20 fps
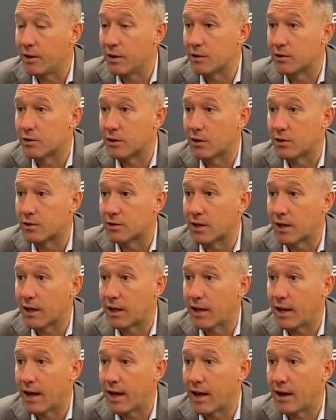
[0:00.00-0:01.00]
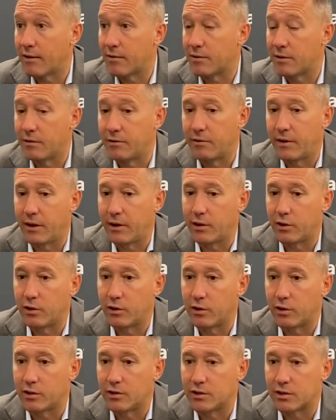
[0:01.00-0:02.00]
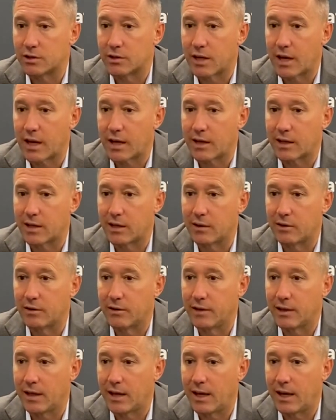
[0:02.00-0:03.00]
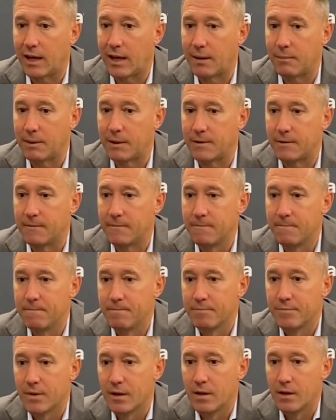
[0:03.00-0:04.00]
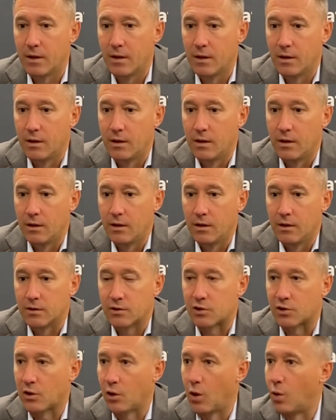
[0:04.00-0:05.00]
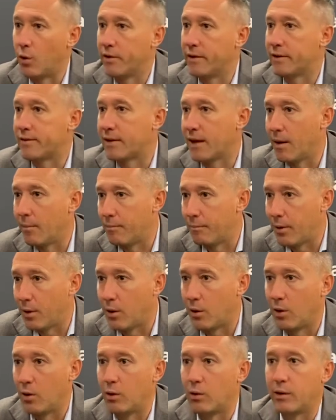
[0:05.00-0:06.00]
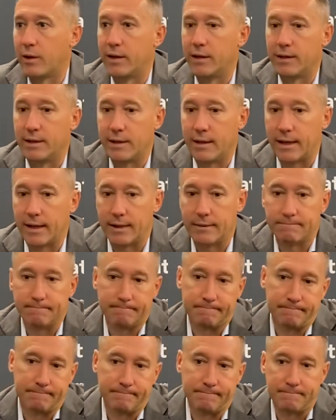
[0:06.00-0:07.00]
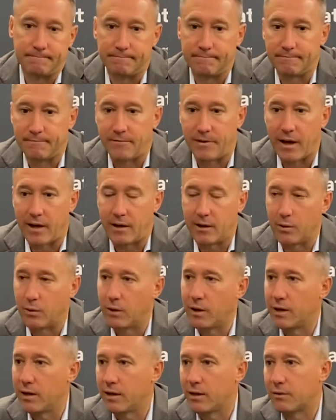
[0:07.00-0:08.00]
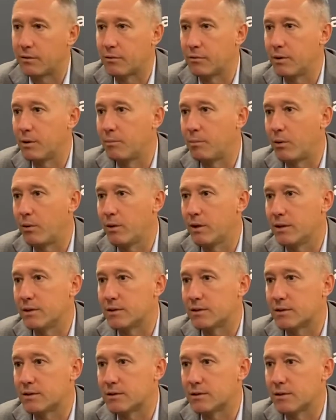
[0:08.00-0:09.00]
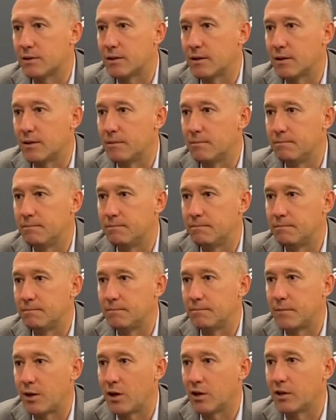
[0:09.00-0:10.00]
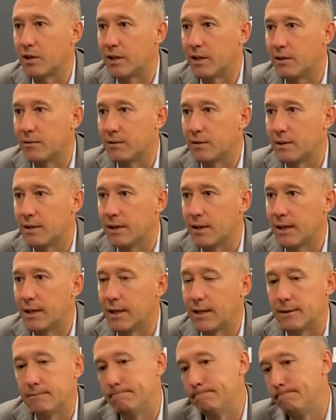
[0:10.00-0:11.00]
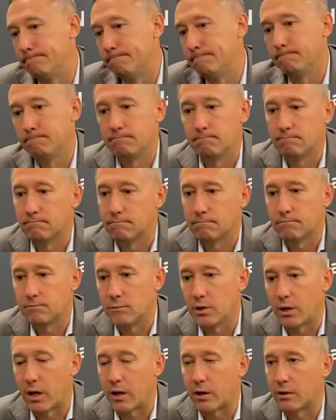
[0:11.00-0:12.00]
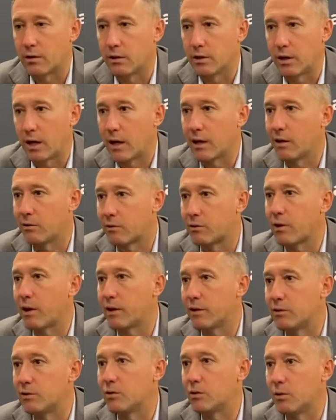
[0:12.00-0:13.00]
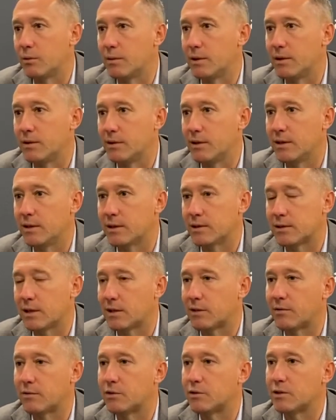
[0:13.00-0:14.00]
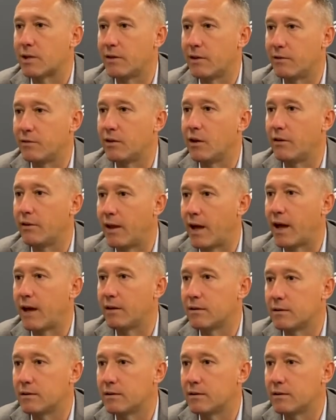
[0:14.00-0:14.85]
you saw second half, they're very good at just kind of killing the game and slowing the tempo and finding a way to get 3 points. Ugly. And you gotta give credit to them. And it's not the first time they've done that.